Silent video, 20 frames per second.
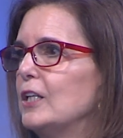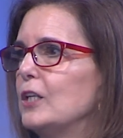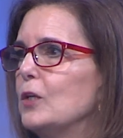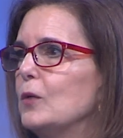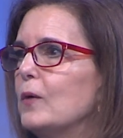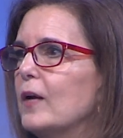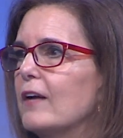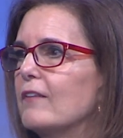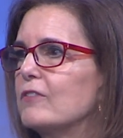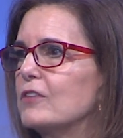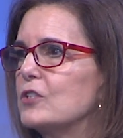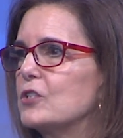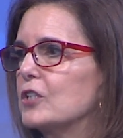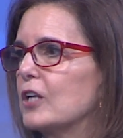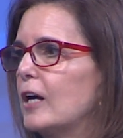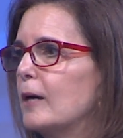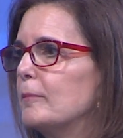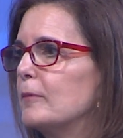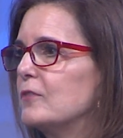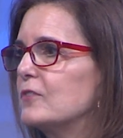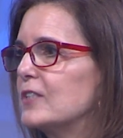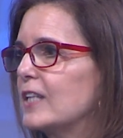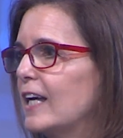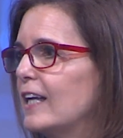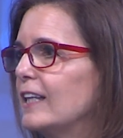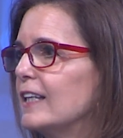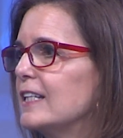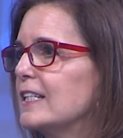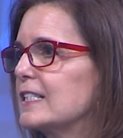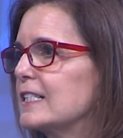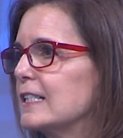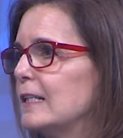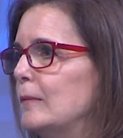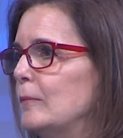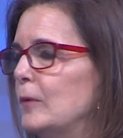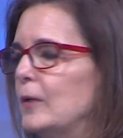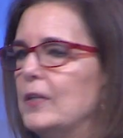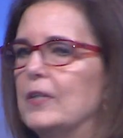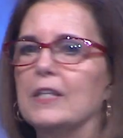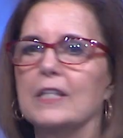You have the job of telling
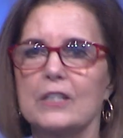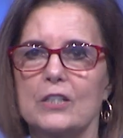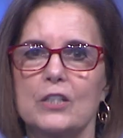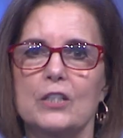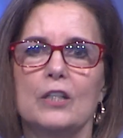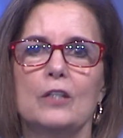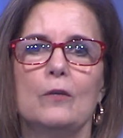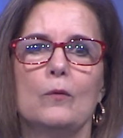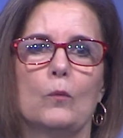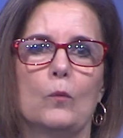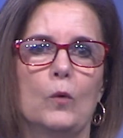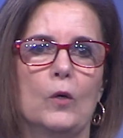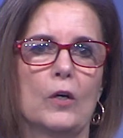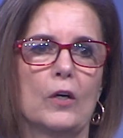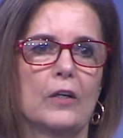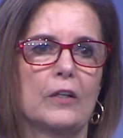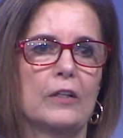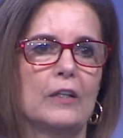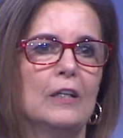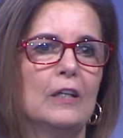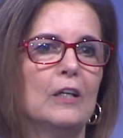someone this didn't work.